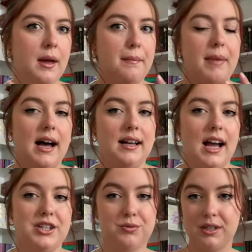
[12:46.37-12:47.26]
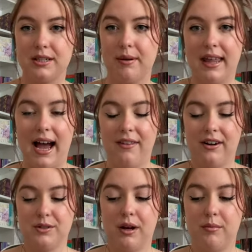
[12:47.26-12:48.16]
but I just wanted to put that out there
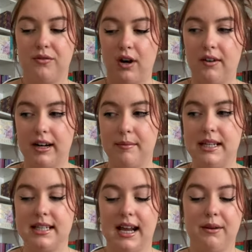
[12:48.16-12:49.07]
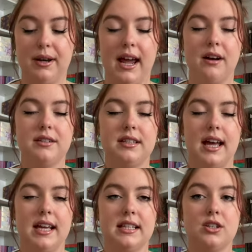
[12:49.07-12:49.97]
as well before I recommend it to anyone else.
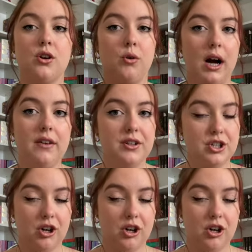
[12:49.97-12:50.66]
There is quite a few